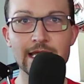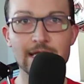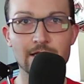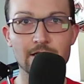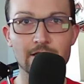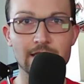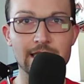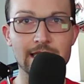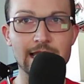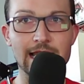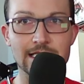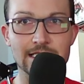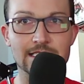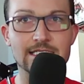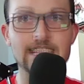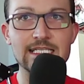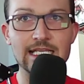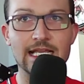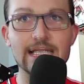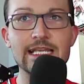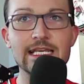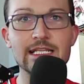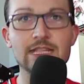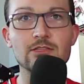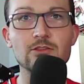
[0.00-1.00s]

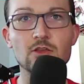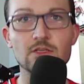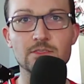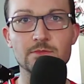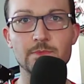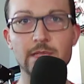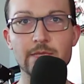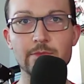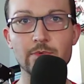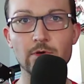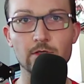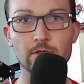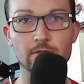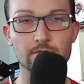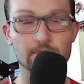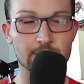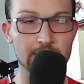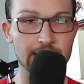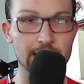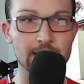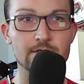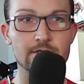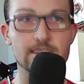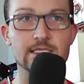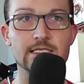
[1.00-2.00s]
inciting those people.
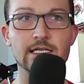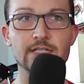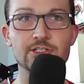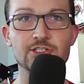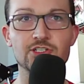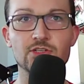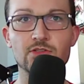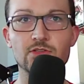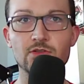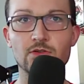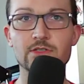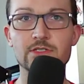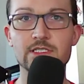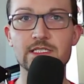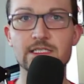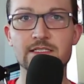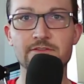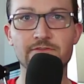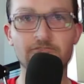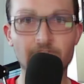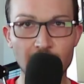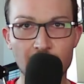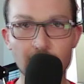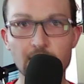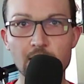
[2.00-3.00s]
Care to cite your sources?
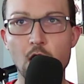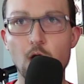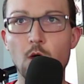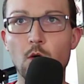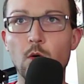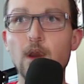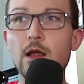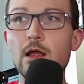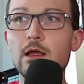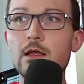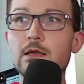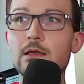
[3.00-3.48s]
Fuck no.